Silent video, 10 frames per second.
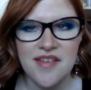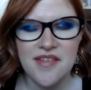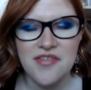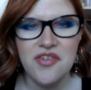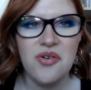
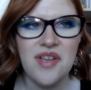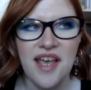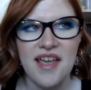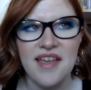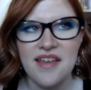So
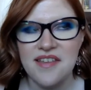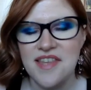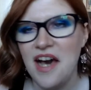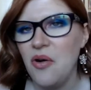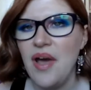like
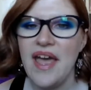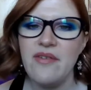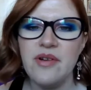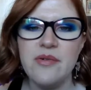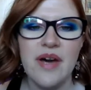now
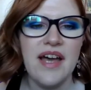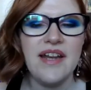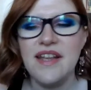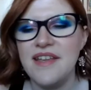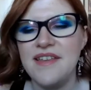everyone
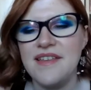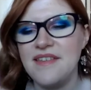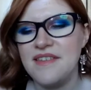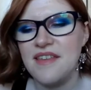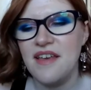
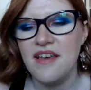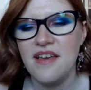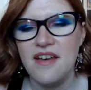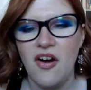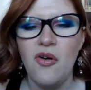is
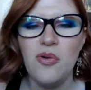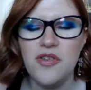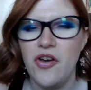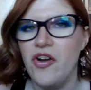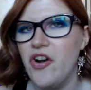
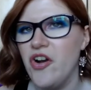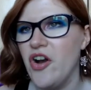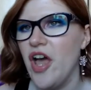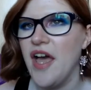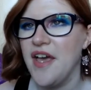older,
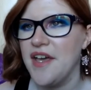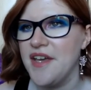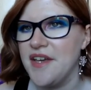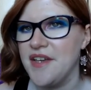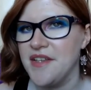
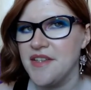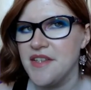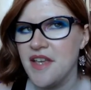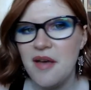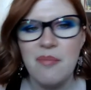
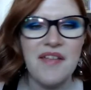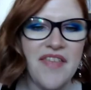but